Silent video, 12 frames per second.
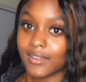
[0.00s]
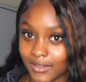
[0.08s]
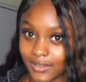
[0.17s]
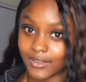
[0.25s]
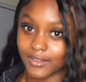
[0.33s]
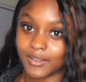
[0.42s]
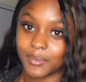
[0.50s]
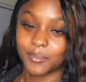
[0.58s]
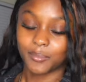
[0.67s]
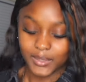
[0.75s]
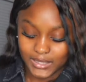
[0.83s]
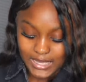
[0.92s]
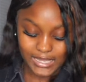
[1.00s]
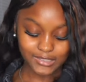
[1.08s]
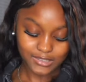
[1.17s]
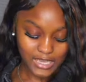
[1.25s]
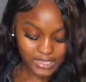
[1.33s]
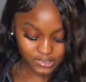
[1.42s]
Yeah. But yeah,
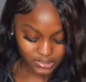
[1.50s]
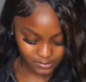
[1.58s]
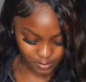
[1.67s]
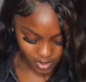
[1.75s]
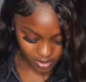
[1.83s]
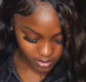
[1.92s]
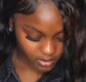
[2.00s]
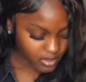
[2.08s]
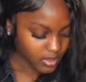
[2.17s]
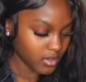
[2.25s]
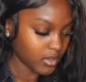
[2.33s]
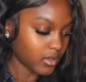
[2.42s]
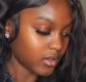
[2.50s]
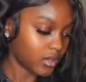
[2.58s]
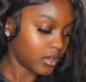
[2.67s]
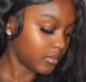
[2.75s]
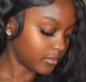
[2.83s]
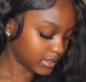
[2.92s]
this is an extra small.
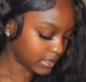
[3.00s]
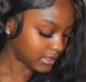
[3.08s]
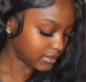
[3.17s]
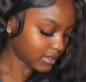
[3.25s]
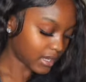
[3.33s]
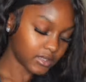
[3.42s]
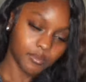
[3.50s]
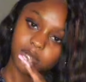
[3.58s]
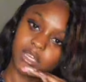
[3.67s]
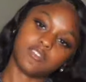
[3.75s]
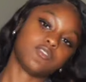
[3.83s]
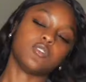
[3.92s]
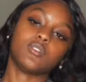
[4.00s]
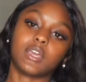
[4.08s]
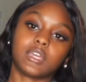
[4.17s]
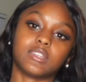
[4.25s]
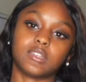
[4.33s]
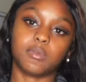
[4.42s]
It is kind of big. If you don't
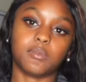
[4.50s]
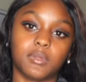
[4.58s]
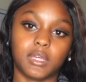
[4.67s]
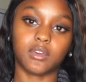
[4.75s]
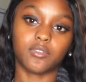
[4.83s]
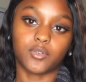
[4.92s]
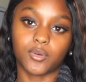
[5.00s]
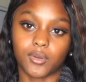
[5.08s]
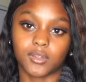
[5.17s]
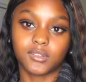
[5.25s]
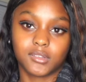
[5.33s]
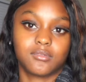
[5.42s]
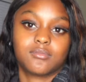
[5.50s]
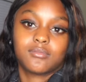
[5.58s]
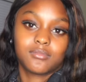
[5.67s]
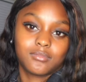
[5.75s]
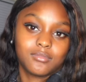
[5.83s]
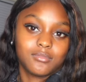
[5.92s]
like it to be big, of course,
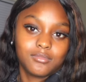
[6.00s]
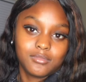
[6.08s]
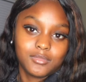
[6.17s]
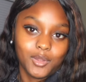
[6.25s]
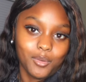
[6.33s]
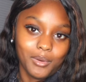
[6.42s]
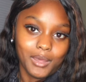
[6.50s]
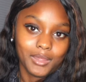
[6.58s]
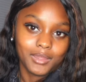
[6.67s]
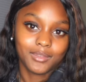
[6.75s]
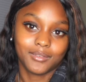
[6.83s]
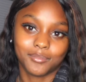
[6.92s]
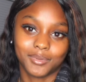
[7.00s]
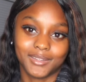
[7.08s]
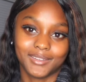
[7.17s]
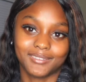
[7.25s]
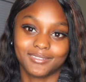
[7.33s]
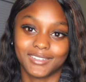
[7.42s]
don't buy it.
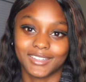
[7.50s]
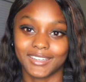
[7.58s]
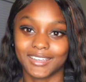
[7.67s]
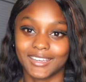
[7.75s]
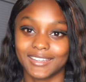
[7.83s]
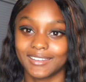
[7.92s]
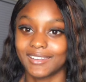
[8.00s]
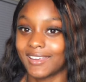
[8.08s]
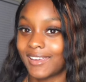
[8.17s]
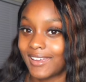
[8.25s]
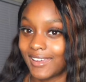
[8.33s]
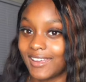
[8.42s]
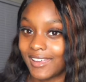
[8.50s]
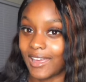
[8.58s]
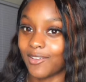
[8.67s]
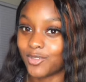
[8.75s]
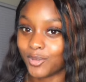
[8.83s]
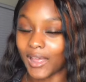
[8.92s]
But then again,
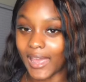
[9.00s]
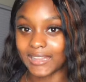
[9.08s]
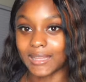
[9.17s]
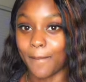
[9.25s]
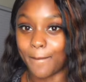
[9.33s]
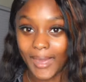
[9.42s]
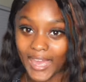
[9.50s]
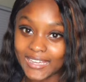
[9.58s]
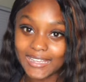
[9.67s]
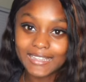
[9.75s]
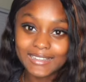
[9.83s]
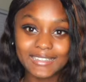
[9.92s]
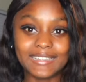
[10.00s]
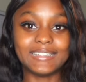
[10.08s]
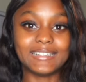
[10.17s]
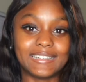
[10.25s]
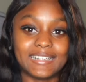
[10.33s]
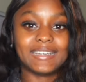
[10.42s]
if you like the baggy
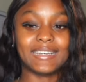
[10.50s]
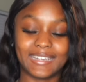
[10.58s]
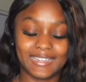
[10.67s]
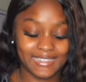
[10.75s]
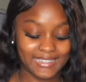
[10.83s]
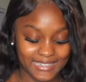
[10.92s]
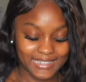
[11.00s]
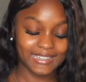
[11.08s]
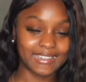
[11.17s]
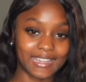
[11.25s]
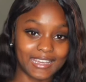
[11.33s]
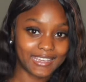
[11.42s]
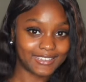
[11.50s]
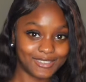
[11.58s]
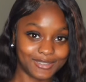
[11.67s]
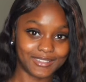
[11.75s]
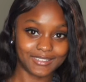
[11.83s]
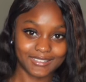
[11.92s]
look, then get you
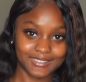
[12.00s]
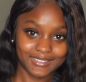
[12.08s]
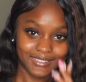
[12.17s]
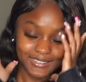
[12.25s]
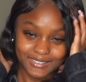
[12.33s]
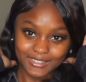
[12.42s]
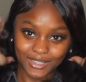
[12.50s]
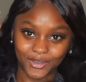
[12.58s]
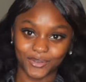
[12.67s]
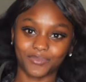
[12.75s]
this. So